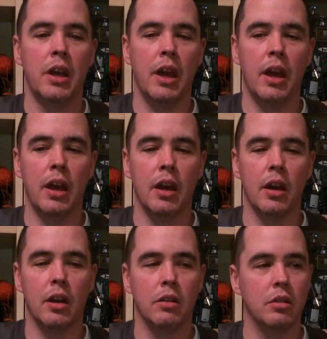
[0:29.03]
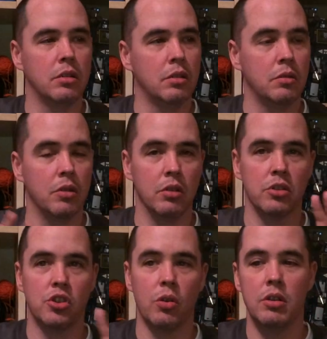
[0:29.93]
and gonna
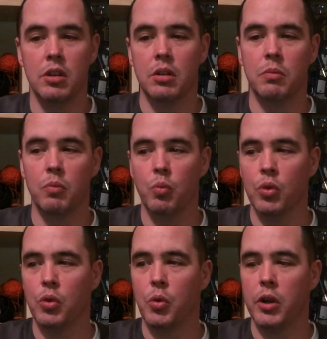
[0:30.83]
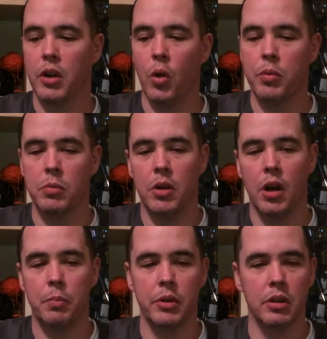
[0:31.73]
show you them real quick, open them
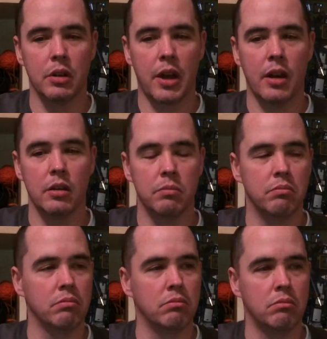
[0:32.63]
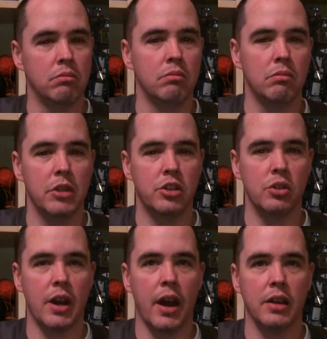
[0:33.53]
up, and kind of let you
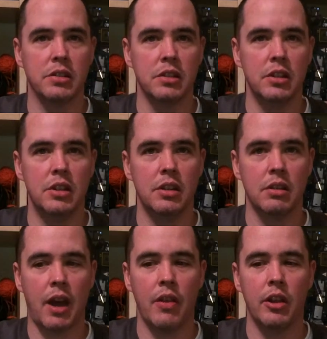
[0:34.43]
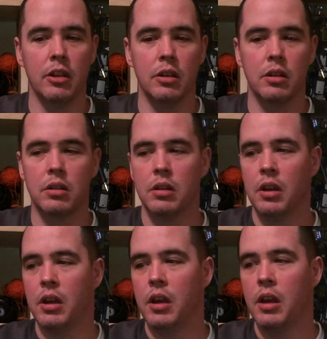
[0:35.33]
guys see how they look.
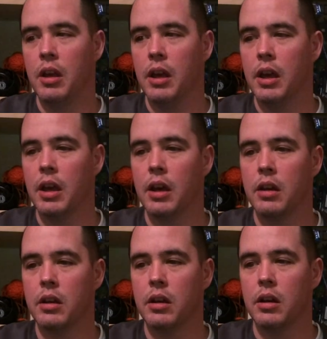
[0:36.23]
And